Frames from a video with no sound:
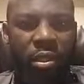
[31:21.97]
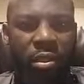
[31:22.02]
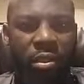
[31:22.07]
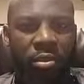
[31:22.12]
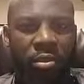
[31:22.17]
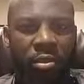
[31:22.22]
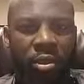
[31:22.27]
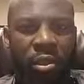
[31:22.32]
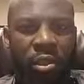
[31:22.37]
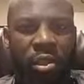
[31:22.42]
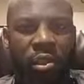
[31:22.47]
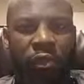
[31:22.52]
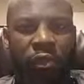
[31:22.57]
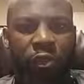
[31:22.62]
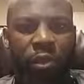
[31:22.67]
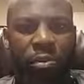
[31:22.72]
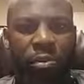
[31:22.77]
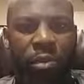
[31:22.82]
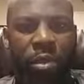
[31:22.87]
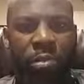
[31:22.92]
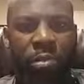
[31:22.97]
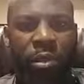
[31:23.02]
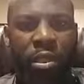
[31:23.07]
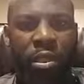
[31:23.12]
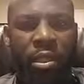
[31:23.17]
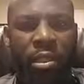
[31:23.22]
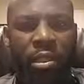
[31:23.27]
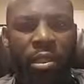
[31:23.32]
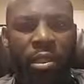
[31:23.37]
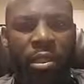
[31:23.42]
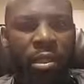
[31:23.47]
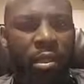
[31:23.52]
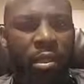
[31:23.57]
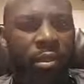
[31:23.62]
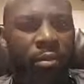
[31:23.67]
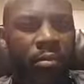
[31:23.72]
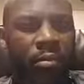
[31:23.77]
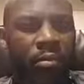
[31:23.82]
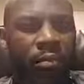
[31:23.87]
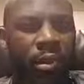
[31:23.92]
was good for me
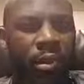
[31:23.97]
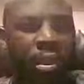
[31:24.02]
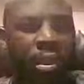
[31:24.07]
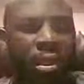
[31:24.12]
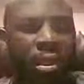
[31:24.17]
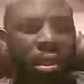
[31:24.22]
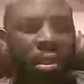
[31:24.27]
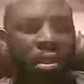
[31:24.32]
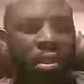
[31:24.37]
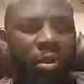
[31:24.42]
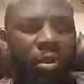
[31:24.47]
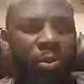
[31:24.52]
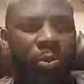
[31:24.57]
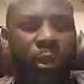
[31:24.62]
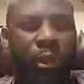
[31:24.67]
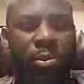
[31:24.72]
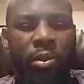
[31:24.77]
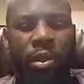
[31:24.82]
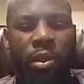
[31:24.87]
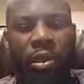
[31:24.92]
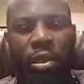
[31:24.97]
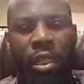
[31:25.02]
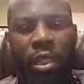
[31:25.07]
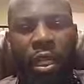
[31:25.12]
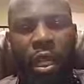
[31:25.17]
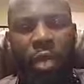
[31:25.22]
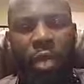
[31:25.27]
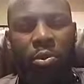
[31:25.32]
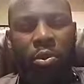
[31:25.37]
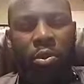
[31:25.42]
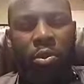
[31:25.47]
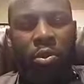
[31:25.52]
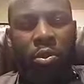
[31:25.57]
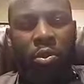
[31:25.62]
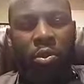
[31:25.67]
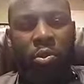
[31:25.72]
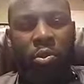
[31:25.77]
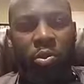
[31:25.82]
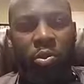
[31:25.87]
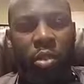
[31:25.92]
because people didn't think I was
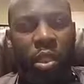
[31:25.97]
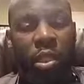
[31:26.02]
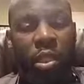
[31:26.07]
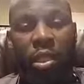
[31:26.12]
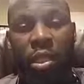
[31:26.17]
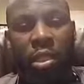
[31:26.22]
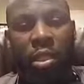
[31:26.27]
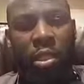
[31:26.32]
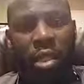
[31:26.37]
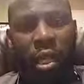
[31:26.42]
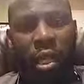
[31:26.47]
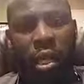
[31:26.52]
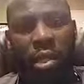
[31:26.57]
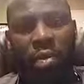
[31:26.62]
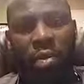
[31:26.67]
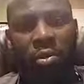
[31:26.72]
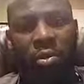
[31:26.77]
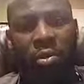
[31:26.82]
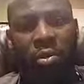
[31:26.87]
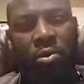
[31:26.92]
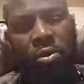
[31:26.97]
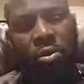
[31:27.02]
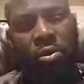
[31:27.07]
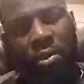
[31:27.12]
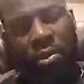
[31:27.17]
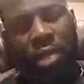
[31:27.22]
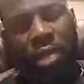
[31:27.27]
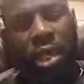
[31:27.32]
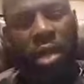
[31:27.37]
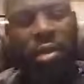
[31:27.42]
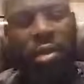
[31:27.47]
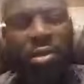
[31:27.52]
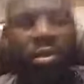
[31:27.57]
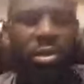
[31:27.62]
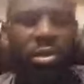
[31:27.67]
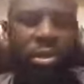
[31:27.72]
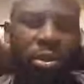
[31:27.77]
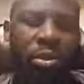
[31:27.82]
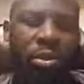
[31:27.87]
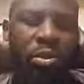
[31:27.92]
going to do any of that, so
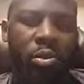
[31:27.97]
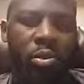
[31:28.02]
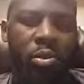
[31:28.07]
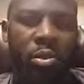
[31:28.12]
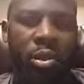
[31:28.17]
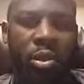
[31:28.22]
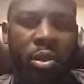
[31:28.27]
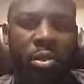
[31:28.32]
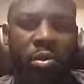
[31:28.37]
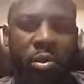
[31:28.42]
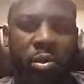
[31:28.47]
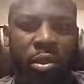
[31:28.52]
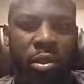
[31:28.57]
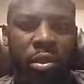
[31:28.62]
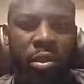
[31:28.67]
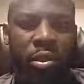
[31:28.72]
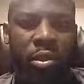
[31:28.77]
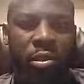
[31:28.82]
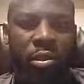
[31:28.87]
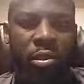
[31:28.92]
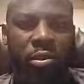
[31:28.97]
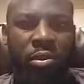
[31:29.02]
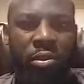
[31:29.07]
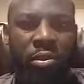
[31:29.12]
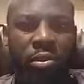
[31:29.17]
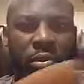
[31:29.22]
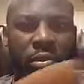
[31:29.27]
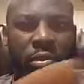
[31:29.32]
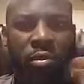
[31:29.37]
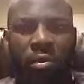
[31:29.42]
it's cool. It is what it is, And